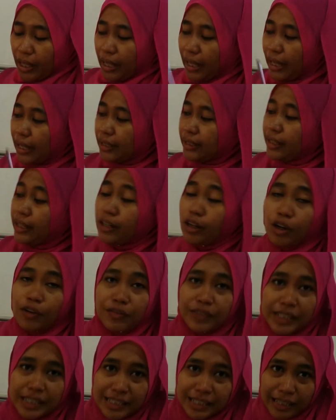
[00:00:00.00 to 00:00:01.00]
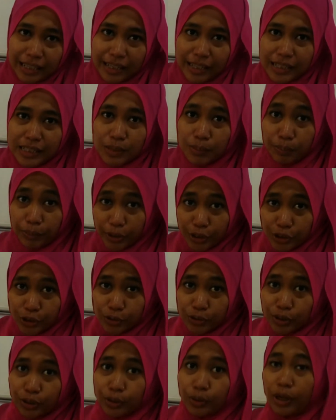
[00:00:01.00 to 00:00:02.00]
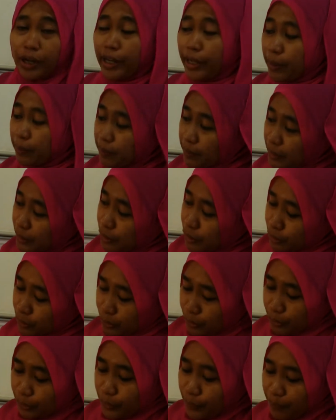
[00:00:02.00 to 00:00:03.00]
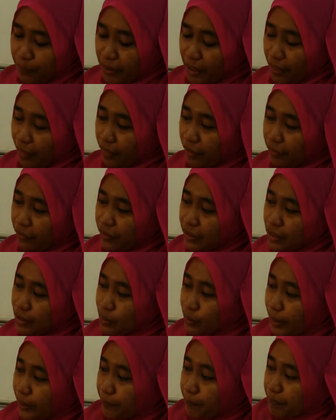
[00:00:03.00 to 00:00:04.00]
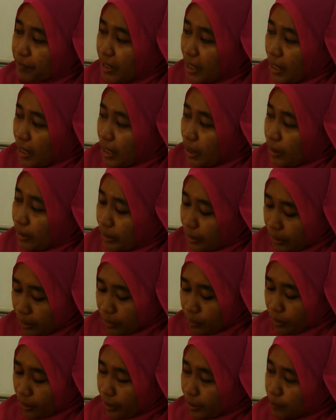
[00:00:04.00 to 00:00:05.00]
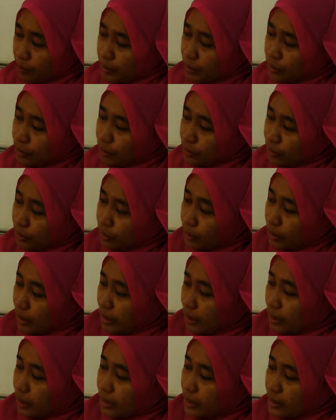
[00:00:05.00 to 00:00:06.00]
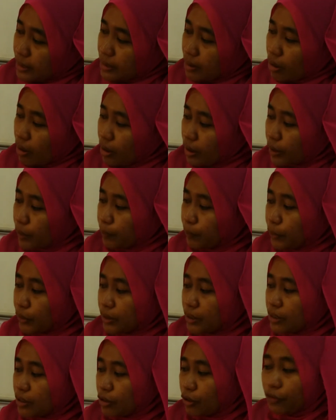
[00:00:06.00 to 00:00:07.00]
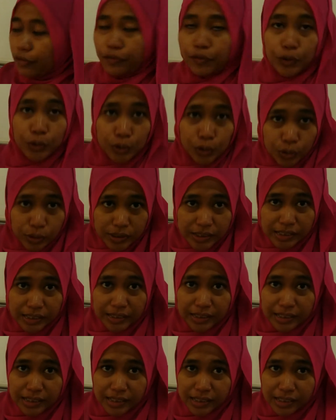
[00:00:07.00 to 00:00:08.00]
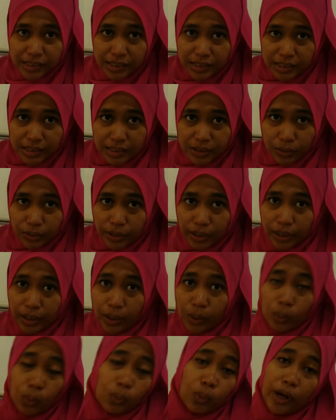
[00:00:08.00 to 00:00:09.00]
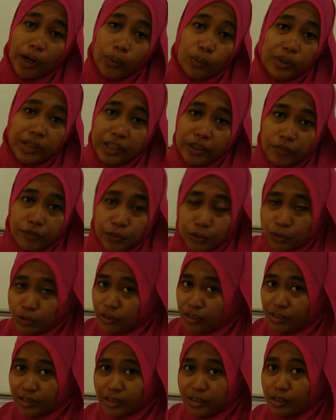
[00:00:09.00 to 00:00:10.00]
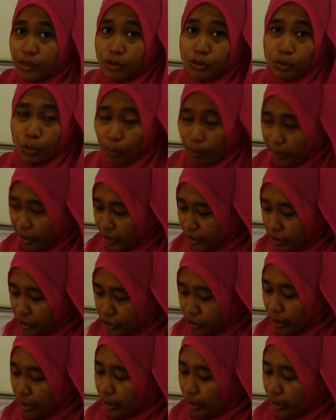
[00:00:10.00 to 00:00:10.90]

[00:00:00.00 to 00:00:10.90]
at the end of this class, make sure you are able to, the first one, okay, you are able to list all importance of photosynthesis, okay, why we need photosynthesis so much.